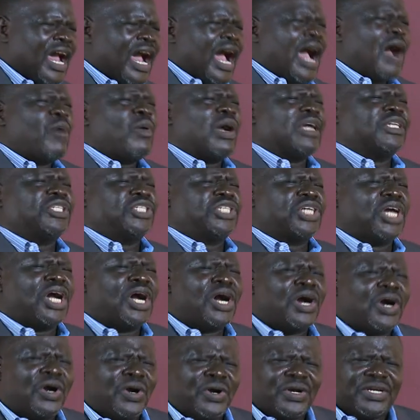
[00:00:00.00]
Our
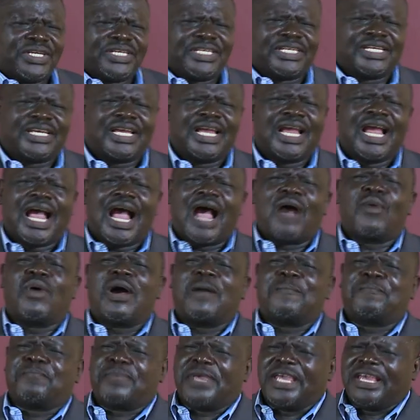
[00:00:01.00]
joy,
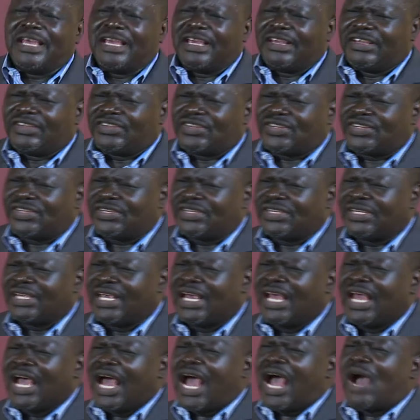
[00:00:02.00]
our peace,
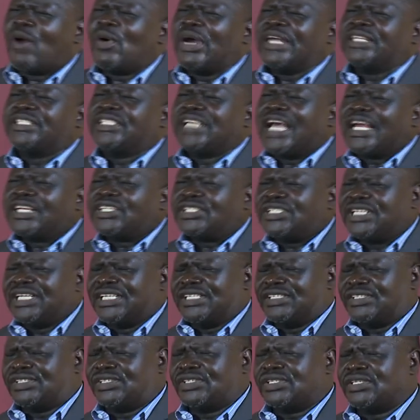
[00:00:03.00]
our
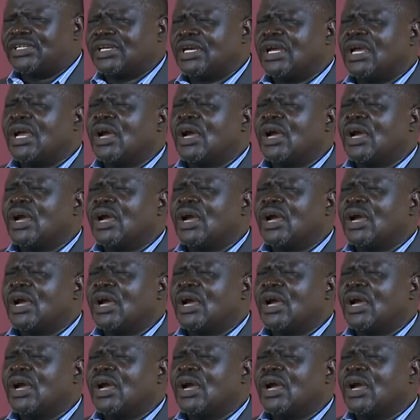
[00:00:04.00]
justice,